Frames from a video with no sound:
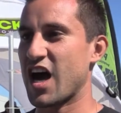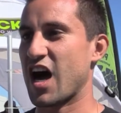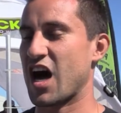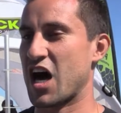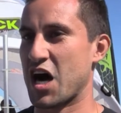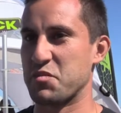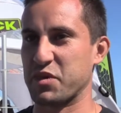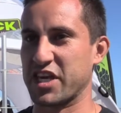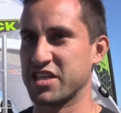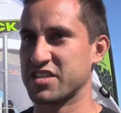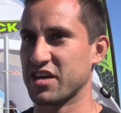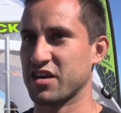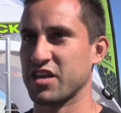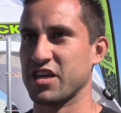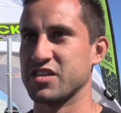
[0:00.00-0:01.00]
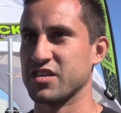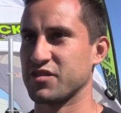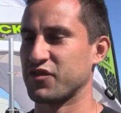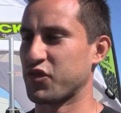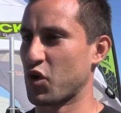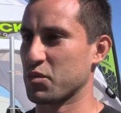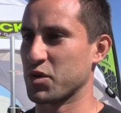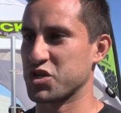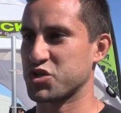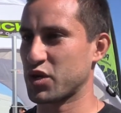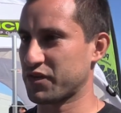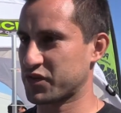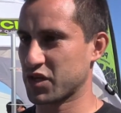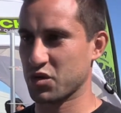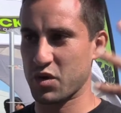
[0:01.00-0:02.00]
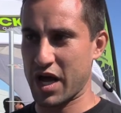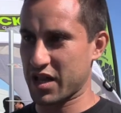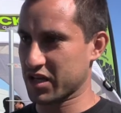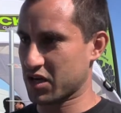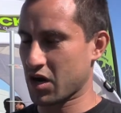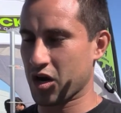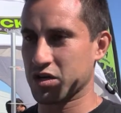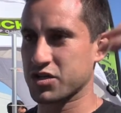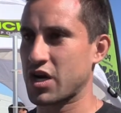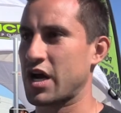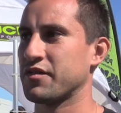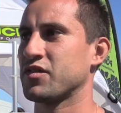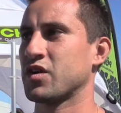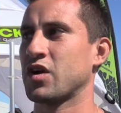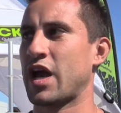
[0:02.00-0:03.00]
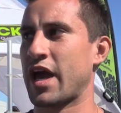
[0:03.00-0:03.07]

um, he's a he's a former drifter, rally car driver,